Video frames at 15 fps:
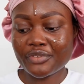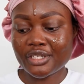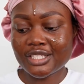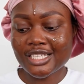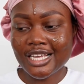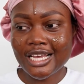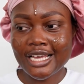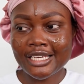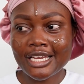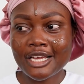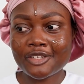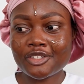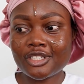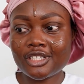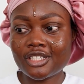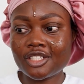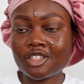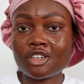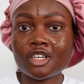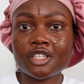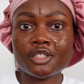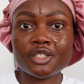it, I'd actually
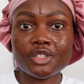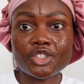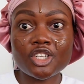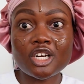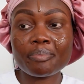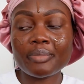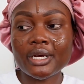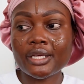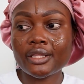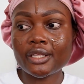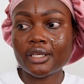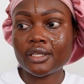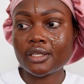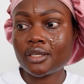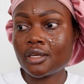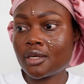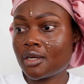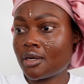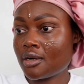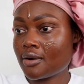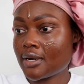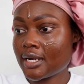gotten a job by then,
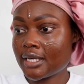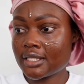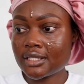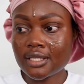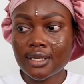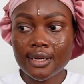right?